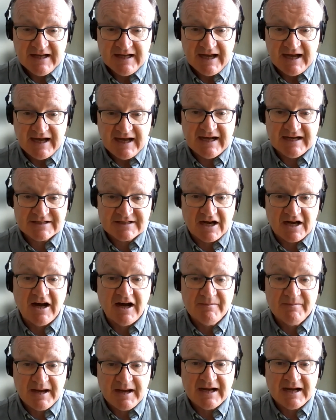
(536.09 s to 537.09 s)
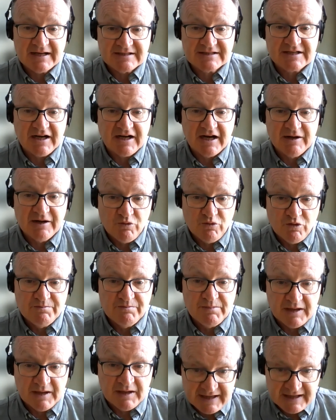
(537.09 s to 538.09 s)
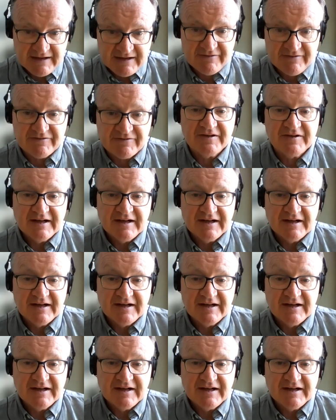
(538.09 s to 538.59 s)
And on balance, I would believe